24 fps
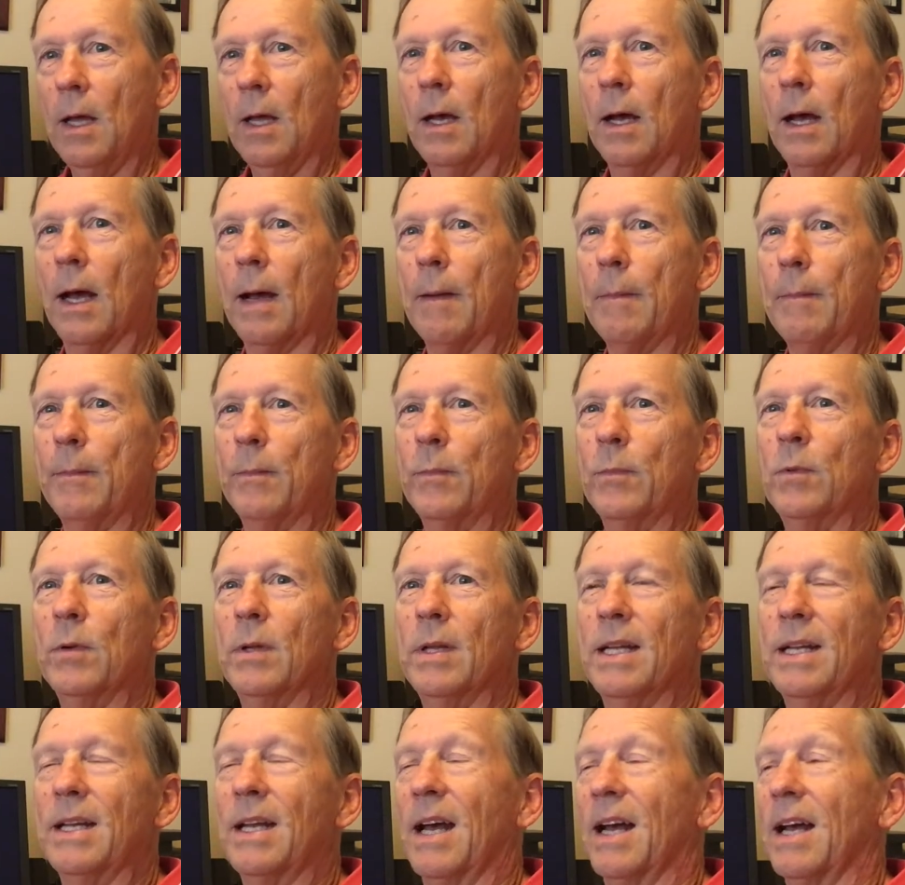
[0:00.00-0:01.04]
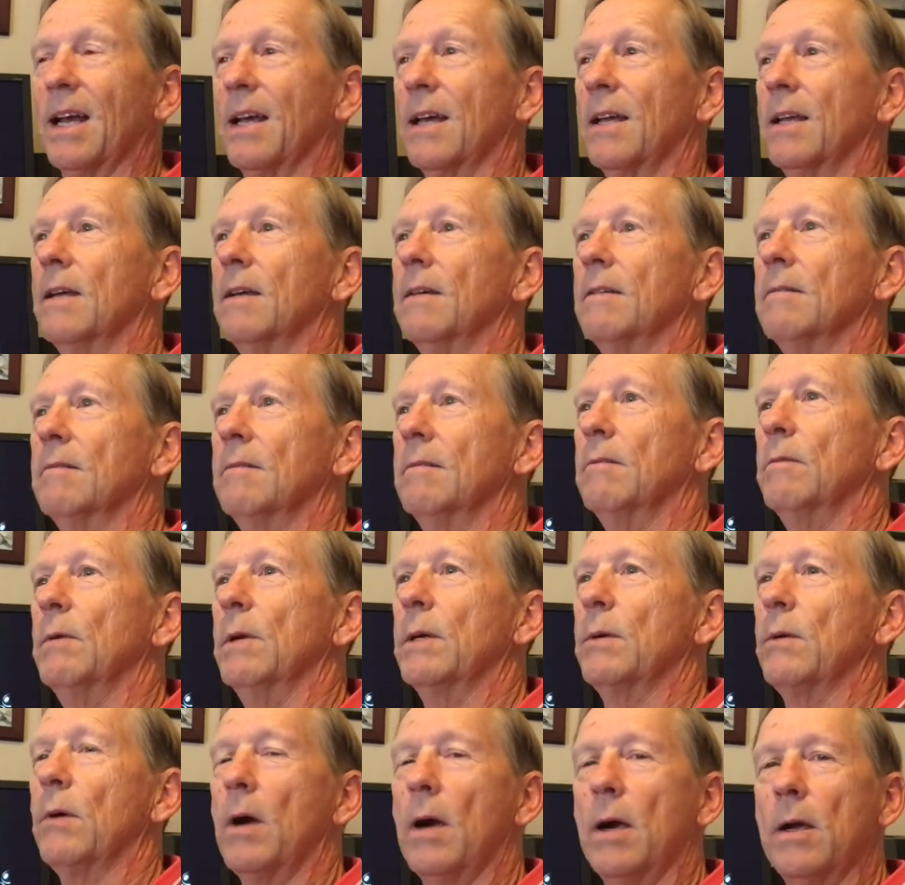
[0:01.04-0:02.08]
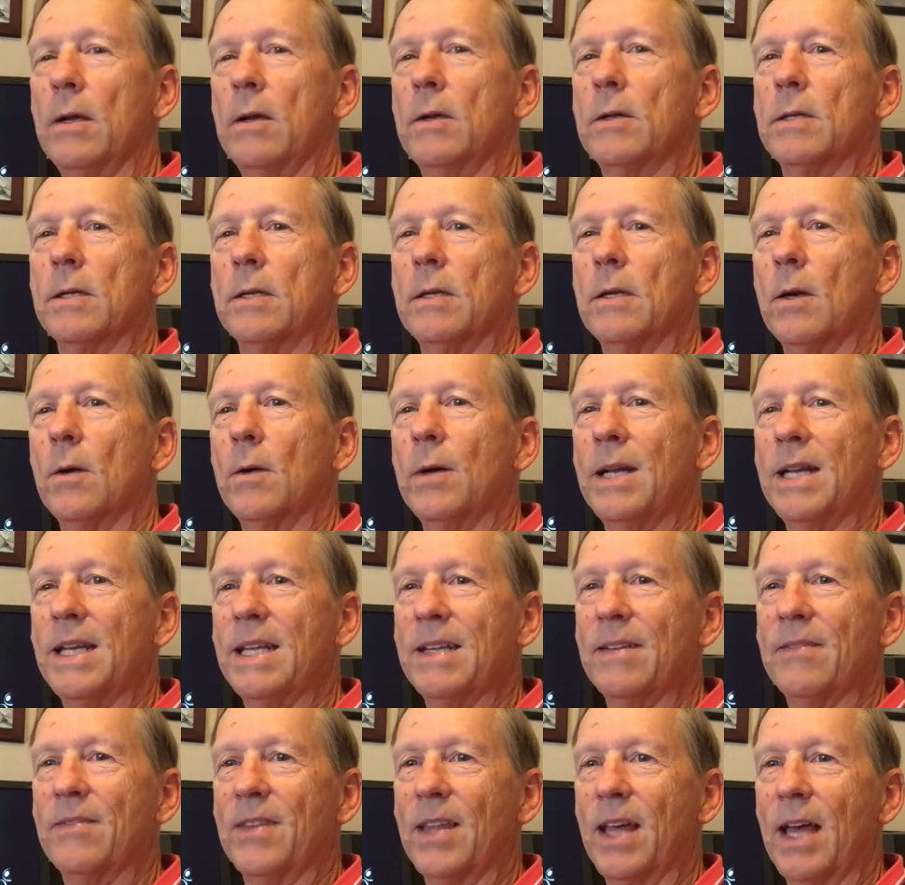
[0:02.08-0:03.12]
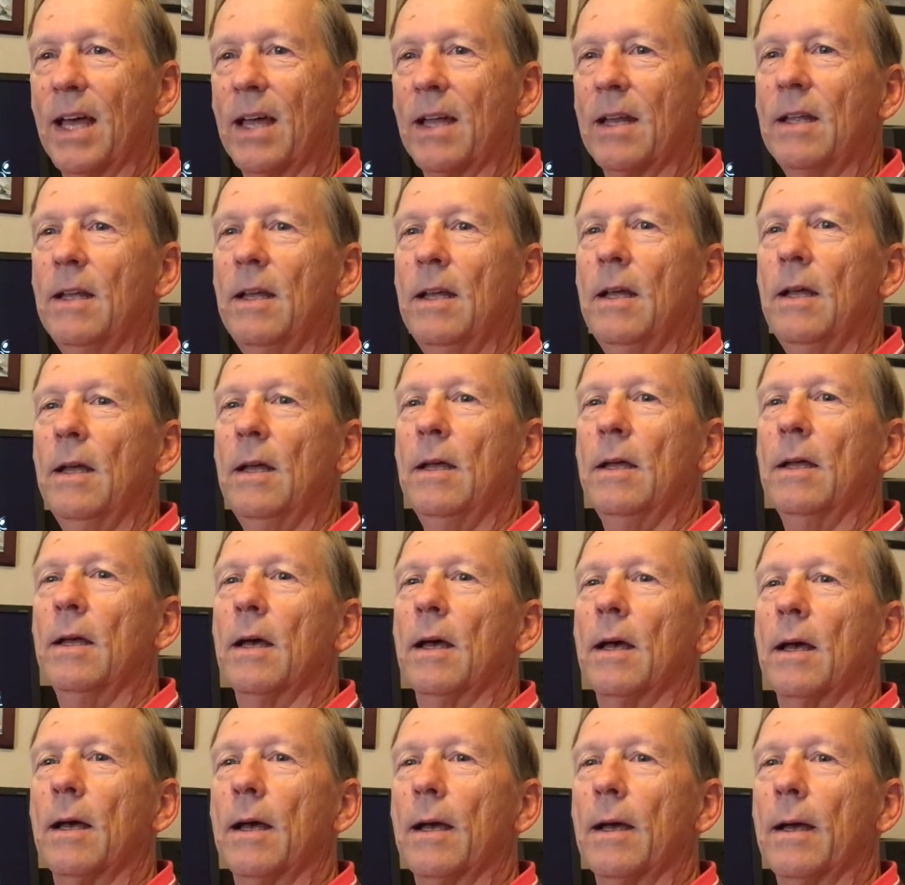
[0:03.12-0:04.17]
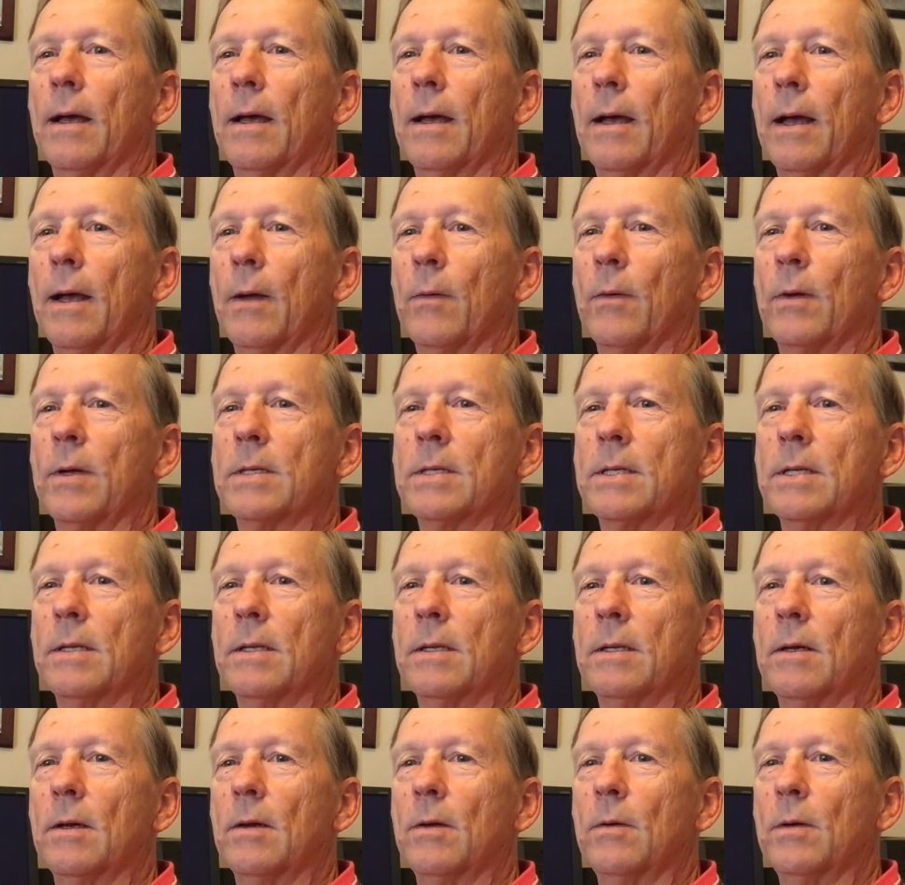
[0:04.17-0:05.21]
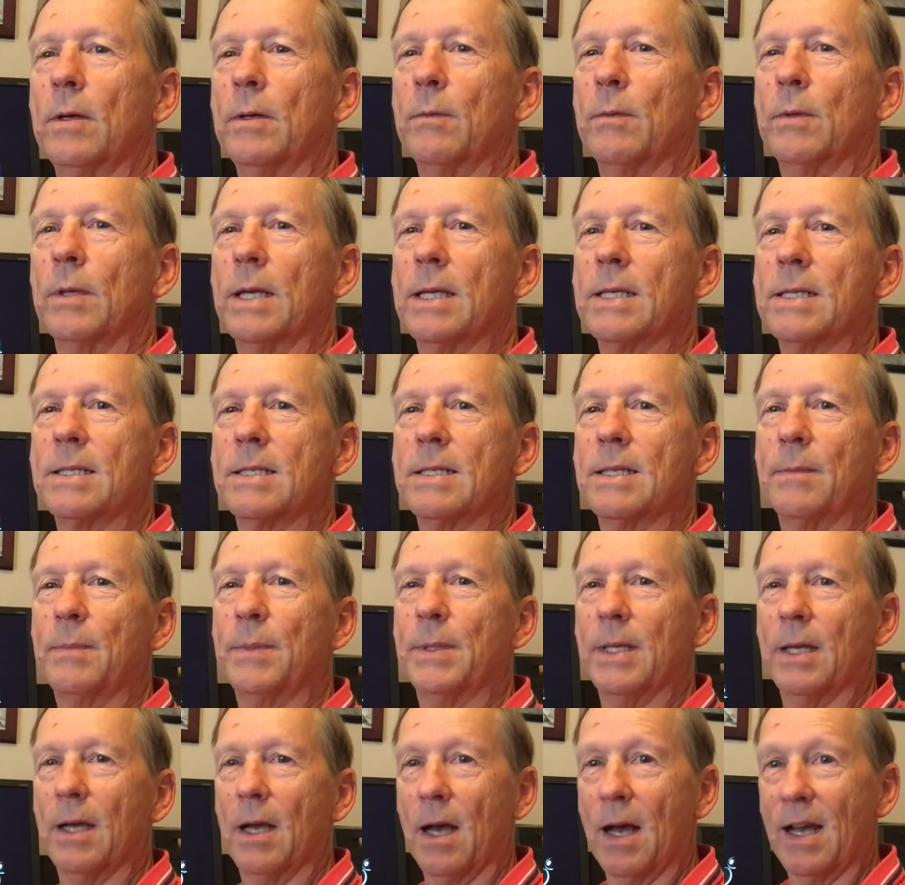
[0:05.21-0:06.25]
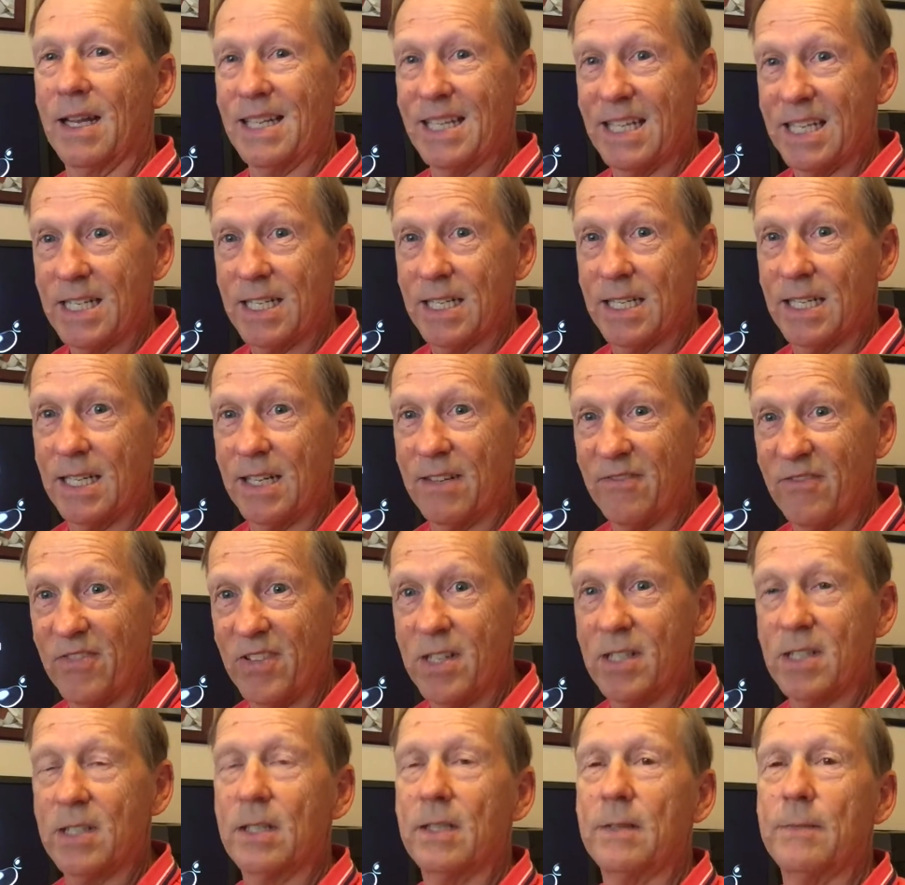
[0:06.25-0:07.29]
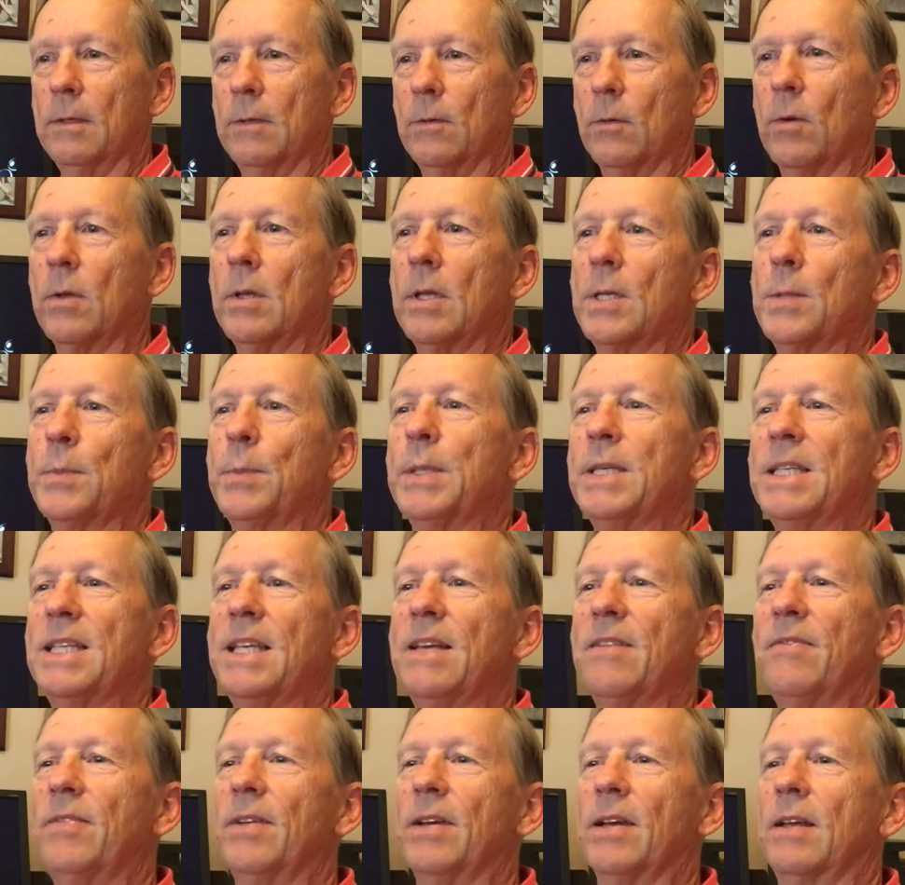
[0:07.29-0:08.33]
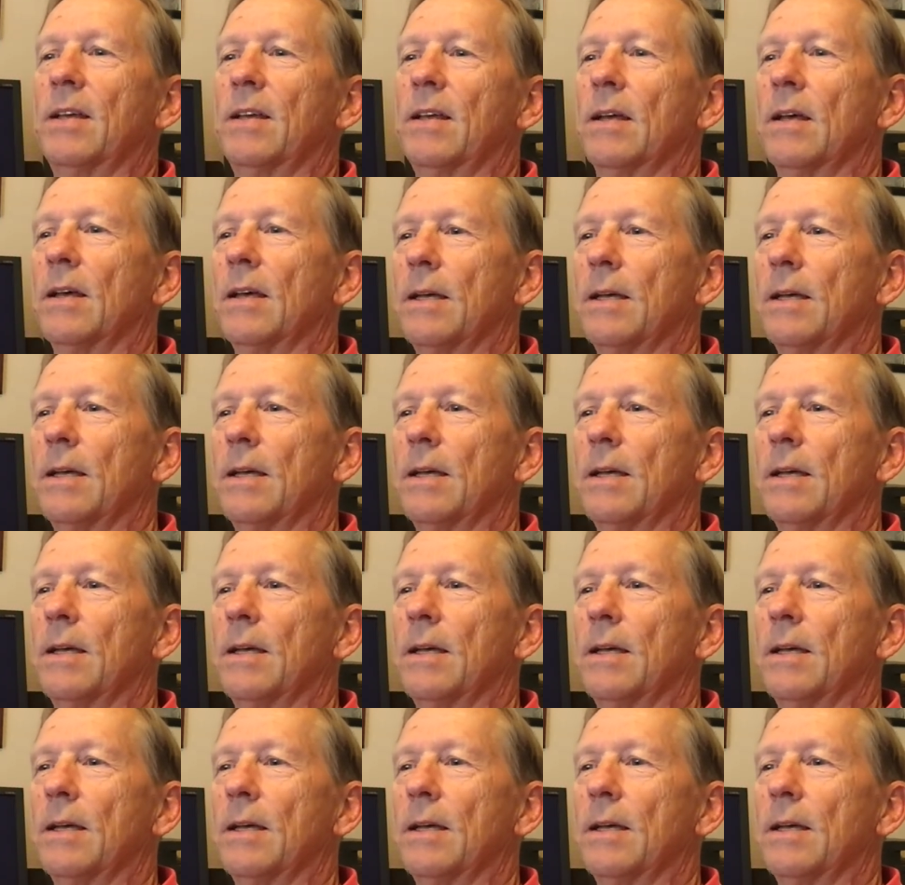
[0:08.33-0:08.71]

I'm really not going to require you to know any of that. I want you to know in relationship to audition and vision, where the specific